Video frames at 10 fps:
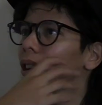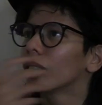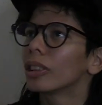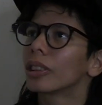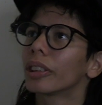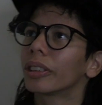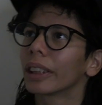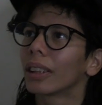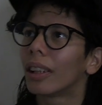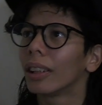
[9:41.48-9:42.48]

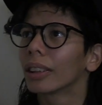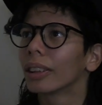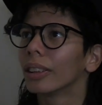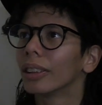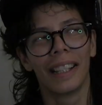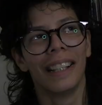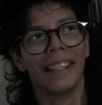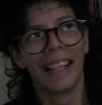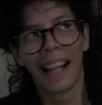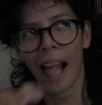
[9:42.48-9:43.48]
considering all the
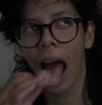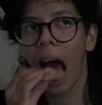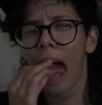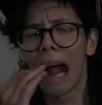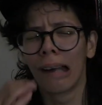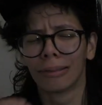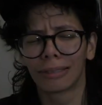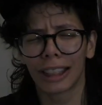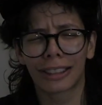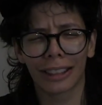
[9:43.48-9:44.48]

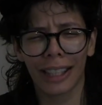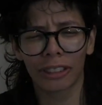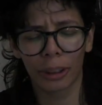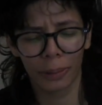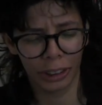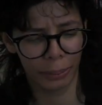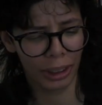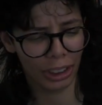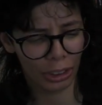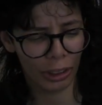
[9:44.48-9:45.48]
it's the ketchup
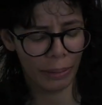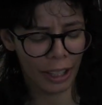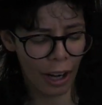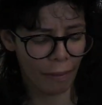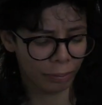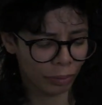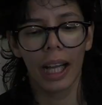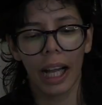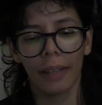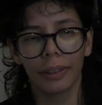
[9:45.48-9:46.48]
chips, it's throwing me off.
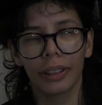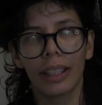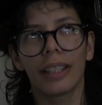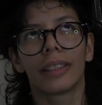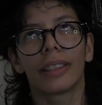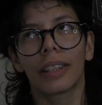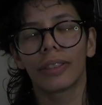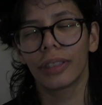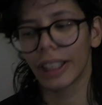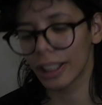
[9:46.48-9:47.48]
I feel that
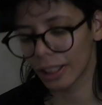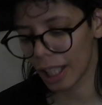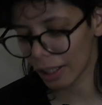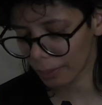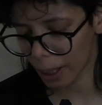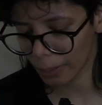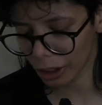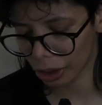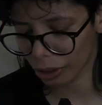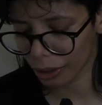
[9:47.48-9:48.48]
I'm not
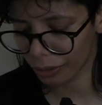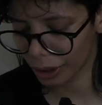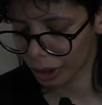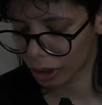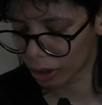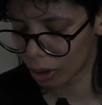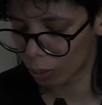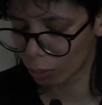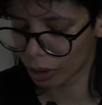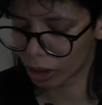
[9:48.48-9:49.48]
sure if this
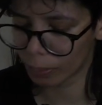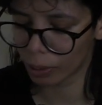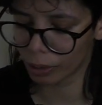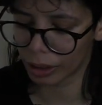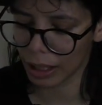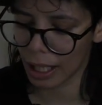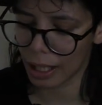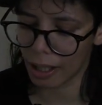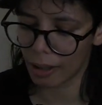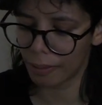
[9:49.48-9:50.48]
was supposed to
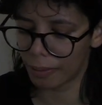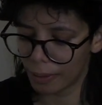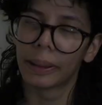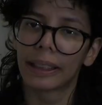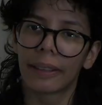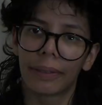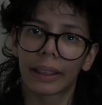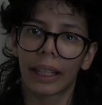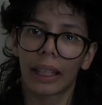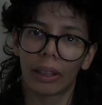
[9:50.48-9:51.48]
have
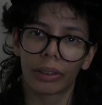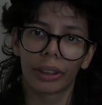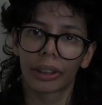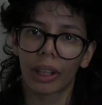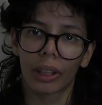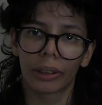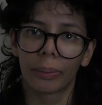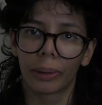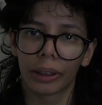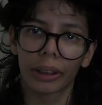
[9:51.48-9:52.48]
specific outlook on the
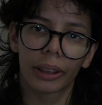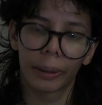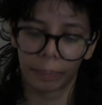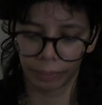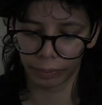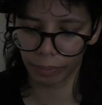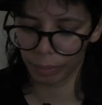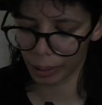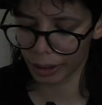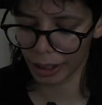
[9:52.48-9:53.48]
book,
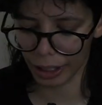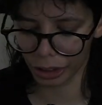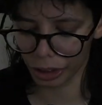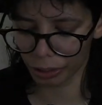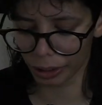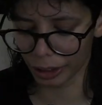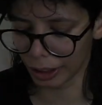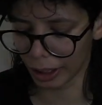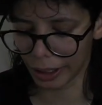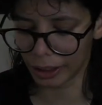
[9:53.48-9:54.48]
but I just really
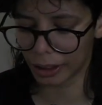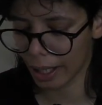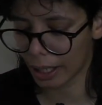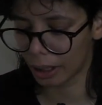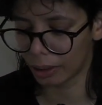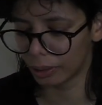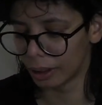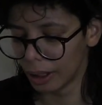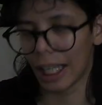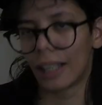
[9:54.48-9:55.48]
liked how
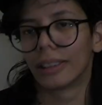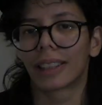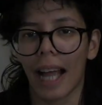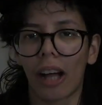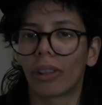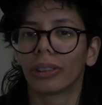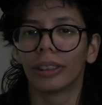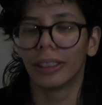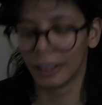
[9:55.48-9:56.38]
that town